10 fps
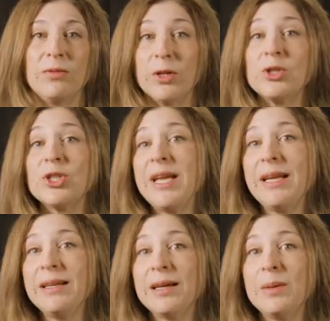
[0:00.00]

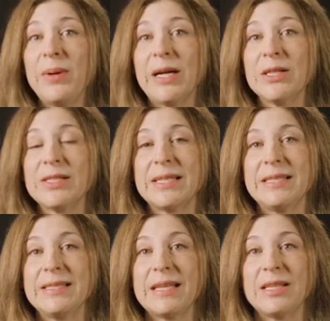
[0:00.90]
versioning,
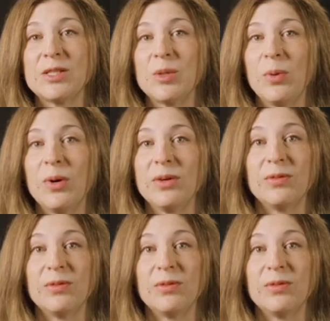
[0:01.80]
comparisons, and support